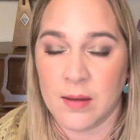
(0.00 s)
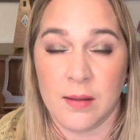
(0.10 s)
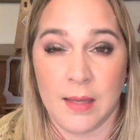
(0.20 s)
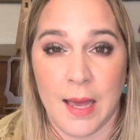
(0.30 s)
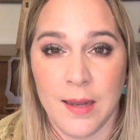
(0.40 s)
a
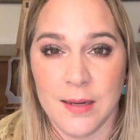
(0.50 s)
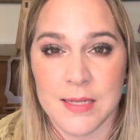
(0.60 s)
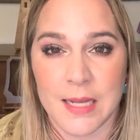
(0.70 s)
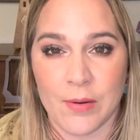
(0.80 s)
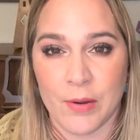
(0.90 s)
lot
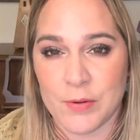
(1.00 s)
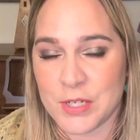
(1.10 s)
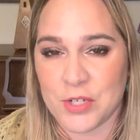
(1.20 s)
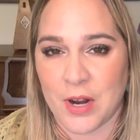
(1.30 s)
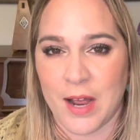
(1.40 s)
is how I would
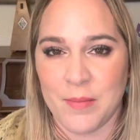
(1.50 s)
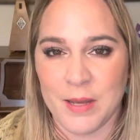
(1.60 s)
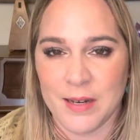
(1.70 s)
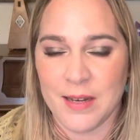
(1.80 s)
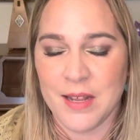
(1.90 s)
describe
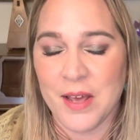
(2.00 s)
it.